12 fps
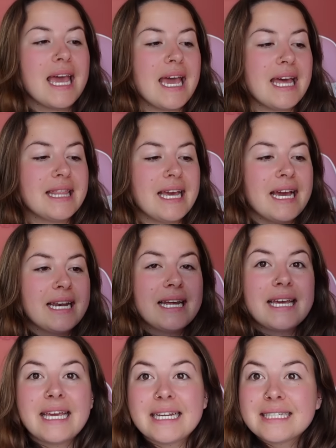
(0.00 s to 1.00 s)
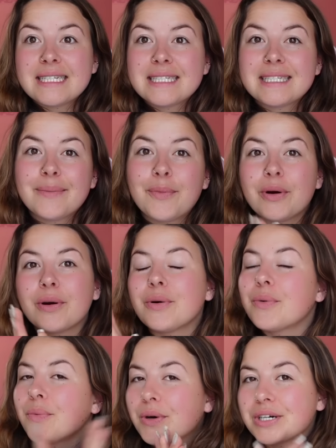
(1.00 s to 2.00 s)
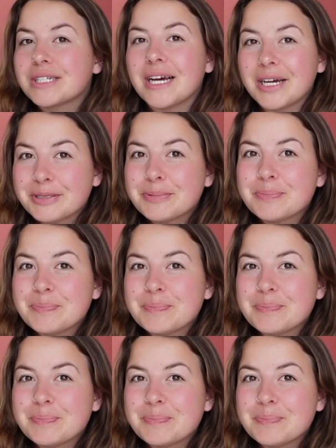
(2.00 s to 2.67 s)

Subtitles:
and then get some more work done.